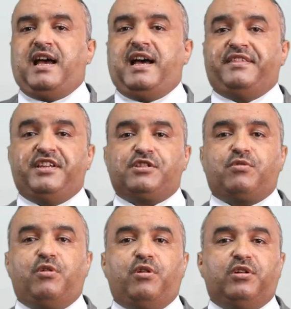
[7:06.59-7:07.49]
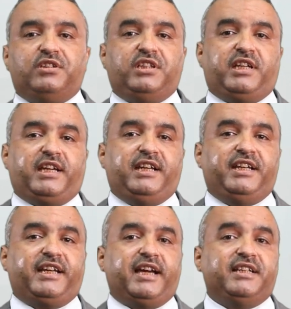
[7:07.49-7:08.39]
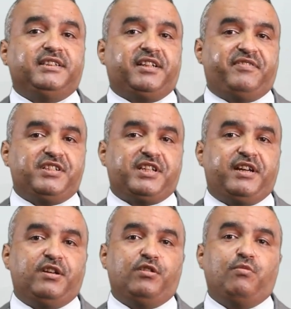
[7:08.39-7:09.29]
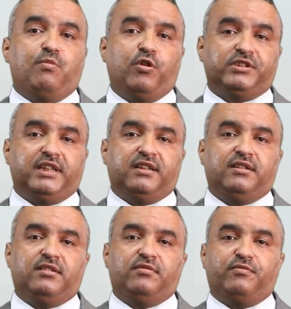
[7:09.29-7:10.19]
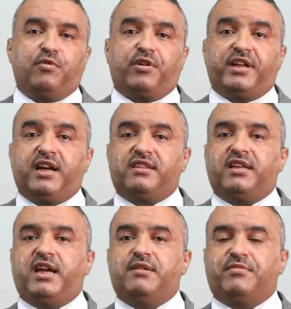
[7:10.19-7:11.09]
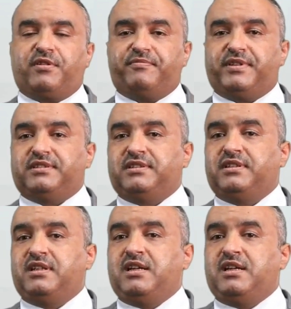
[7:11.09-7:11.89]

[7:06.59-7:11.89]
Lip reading: and this is called clinical intervention model for health environment.